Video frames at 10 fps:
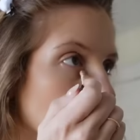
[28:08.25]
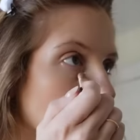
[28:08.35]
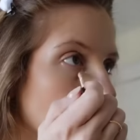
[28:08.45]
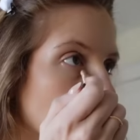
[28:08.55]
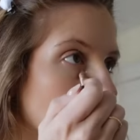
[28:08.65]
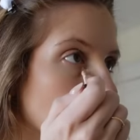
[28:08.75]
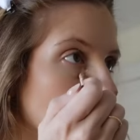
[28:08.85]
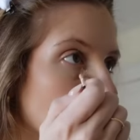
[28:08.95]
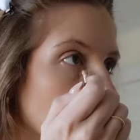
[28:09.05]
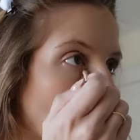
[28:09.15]
that.
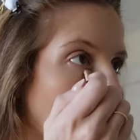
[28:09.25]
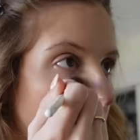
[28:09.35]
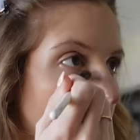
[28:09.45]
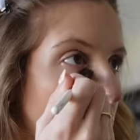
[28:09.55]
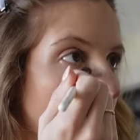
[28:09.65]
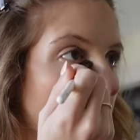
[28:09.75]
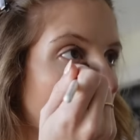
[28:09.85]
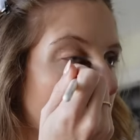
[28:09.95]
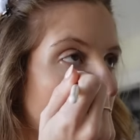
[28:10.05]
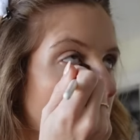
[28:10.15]
I'm, um, I'm a storyteller.
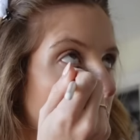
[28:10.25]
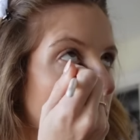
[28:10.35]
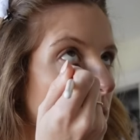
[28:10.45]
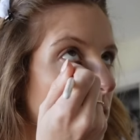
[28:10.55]
I love